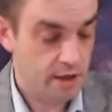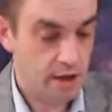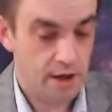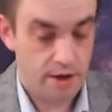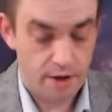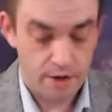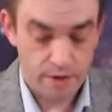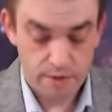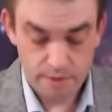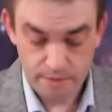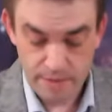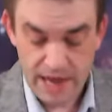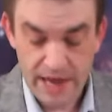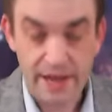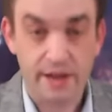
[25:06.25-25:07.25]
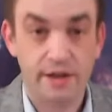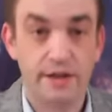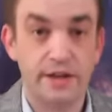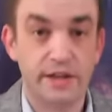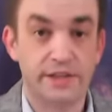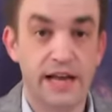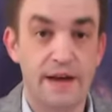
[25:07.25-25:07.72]
Oh my
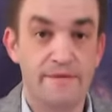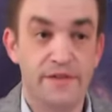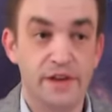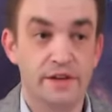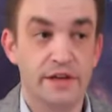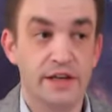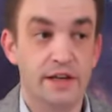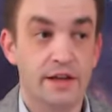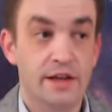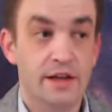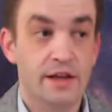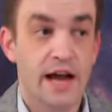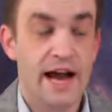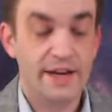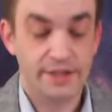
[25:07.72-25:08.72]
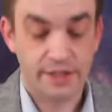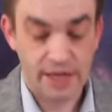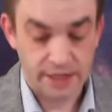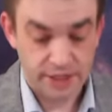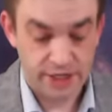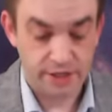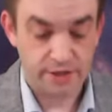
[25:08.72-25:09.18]
goodness, I'm feeling it. I just
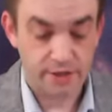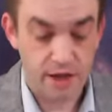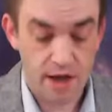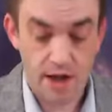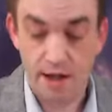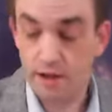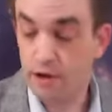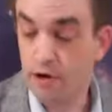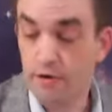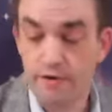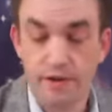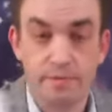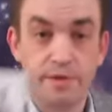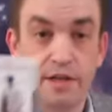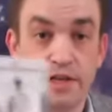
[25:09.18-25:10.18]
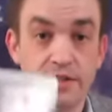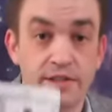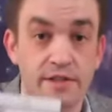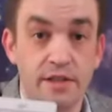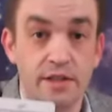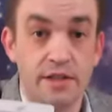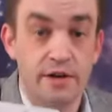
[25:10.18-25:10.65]
got chills all over the
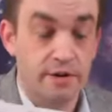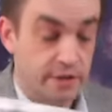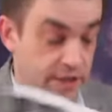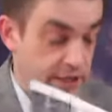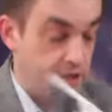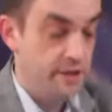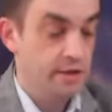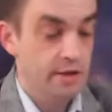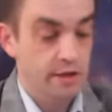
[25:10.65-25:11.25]
place, literally.